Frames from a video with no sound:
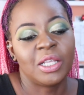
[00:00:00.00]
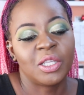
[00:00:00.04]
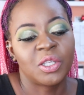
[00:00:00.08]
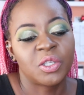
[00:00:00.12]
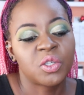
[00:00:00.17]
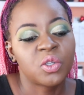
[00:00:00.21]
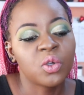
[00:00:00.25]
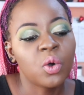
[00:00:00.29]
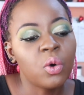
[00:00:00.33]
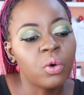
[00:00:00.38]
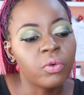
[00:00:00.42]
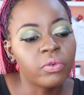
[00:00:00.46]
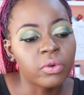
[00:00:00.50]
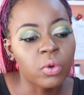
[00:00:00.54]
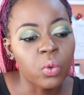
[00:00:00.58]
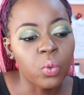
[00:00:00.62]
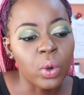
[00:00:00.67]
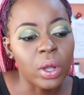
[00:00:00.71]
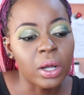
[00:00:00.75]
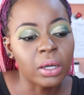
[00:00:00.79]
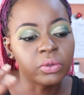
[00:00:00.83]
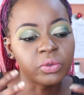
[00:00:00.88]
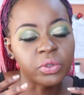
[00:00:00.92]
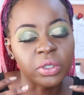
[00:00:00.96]
so
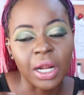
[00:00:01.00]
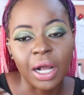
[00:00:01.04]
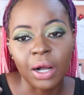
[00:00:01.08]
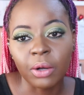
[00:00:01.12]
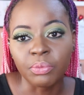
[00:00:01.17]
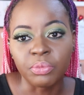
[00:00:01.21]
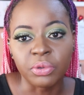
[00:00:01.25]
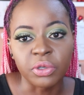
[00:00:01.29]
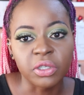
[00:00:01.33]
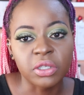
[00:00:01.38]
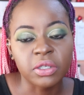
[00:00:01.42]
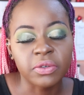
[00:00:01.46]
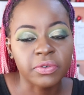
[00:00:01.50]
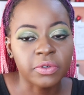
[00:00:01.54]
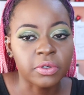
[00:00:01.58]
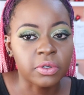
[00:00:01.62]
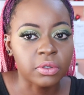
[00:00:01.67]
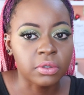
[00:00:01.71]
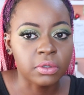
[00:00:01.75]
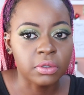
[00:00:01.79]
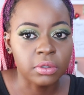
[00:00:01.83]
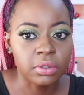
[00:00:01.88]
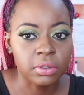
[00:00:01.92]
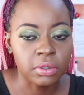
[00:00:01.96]
overwhelmed with how
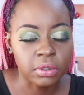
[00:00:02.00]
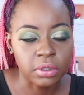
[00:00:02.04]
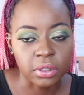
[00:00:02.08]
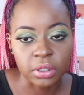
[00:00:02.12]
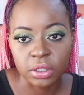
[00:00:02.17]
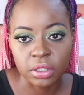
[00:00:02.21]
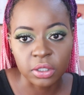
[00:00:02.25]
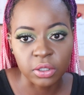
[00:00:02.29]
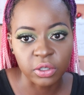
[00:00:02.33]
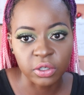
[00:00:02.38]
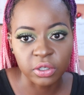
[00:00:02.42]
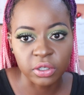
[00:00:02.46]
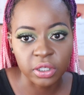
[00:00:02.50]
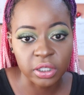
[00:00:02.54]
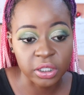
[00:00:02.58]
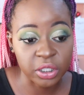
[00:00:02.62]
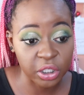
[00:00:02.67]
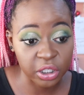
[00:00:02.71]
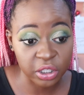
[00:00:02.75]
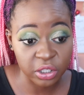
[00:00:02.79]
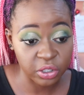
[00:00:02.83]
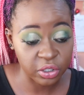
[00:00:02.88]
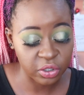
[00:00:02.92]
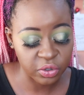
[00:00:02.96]
beautiful this look. It
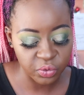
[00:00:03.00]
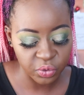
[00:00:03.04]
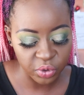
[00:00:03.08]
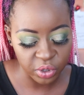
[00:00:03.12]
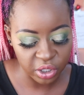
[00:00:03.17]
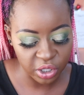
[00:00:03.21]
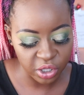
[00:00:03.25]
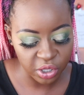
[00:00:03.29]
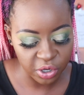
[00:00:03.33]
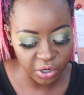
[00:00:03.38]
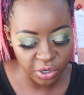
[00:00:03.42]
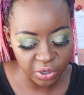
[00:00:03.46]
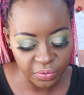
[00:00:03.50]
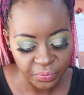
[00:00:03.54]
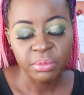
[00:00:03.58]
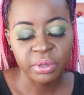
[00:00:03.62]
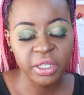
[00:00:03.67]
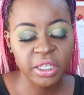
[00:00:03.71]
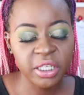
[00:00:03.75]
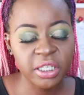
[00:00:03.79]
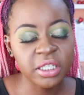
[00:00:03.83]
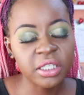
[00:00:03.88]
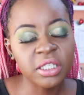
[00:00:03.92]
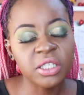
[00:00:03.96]
just looks really good.
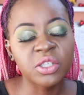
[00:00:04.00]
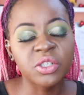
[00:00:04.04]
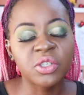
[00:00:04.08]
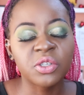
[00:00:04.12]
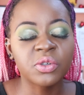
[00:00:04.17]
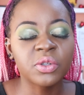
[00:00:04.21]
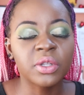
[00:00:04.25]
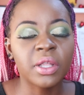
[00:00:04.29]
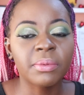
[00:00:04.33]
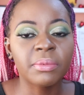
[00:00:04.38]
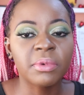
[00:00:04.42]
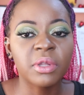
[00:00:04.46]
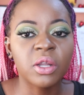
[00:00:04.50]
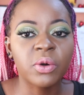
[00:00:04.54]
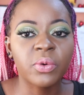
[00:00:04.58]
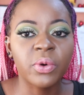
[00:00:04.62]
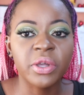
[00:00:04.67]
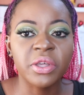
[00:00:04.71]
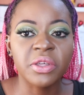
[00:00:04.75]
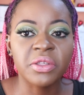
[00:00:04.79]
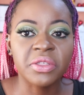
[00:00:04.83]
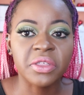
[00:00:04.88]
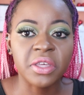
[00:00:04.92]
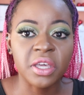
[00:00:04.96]
Please do let me know
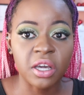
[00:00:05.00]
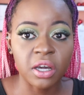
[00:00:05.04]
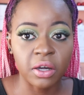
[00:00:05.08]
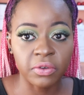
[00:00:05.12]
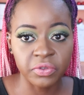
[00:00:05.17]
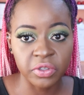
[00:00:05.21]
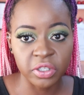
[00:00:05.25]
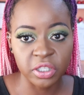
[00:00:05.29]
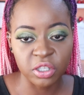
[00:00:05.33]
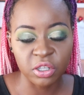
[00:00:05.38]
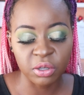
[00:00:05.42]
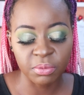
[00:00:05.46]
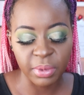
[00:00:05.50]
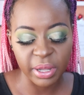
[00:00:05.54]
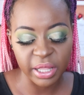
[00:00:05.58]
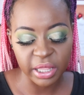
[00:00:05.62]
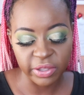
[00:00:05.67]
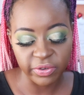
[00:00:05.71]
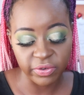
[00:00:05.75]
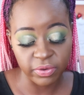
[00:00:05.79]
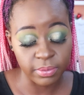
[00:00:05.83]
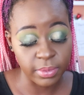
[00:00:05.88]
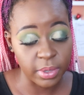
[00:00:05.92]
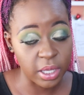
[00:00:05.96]
what you think of this look by
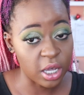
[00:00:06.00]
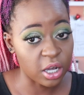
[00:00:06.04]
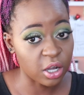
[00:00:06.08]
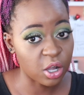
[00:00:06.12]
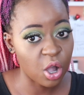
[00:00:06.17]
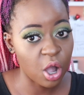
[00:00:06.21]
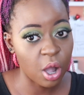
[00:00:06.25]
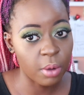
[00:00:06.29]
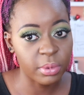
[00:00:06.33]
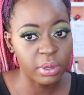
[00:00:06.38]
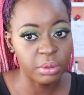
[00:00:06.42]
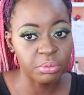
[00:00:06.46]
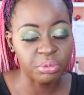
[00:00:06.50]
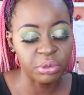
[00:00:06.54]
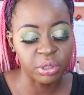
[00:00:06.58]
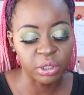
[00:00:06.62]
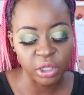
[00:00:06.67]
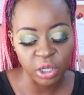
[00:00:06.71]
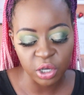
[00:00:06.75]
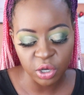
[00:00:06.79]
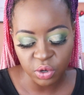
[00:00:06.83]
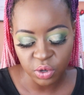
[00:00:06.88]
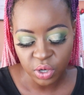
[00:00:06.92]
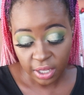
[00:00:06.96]
leaving me a comment
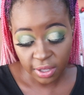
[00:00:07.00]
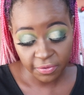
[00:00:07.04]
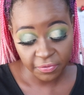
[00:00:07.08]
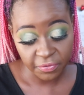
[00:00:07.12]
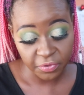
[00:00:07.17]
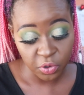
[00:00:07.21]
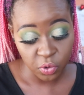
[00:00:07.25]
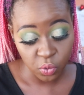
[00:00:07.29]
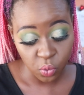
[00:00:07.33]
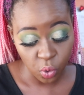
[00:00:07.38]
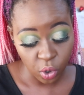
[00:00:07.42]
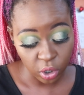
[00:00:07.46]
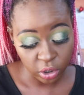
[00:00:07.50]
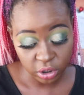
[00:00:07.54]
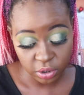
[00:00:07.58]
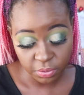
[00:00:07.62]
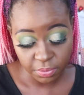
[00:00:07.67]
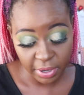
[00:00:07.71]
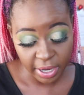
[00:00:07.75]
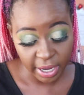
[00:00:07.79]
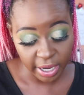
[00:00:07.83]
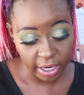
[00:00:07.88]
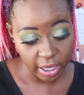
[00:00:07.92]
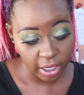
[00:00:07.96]
below. If you want
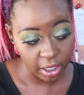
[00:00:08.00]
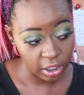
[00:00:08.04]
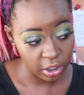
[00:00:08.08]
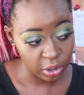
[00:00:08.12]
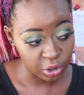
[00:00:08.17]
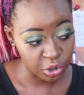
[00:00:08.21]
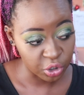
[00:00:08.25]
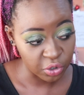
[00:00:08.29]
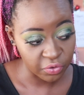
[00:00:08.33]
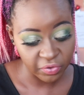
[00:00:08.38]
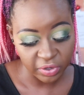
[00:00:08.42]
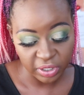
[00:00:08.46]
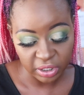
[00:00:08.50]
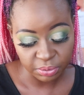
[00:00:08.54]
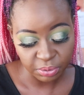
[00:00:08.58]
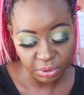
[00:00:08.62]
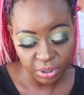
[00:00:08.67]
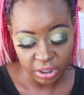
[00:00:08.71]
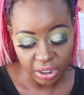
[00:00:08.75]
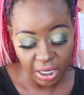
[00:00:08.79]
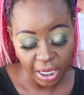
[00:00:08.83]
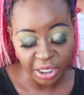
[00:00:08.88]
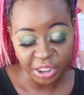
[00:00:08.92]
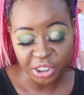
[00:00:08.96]
to buy Juvia's
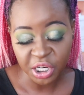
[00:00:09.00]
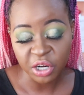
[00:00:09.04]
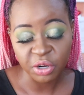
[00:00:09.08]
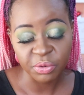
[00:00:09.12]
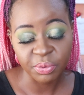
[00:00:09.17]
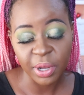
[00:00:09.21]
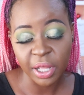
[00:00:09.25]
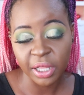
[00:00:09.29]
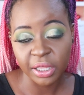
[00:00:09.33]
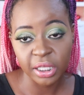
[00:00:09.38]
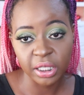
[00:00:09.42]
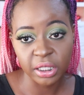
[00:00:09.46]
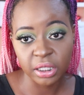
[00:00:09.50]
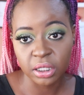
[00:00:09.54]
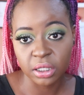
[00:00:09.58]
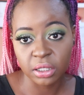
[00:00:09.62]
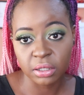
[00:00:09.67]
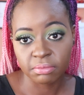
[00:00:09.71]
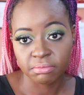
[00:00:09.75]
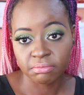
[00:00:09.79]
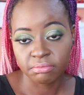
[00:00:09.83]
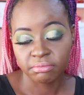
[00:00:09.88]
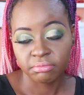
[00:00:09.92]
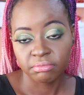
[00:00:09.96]
Place eyeshadow
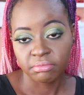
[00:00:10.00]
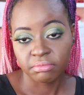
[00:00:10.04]
palettes,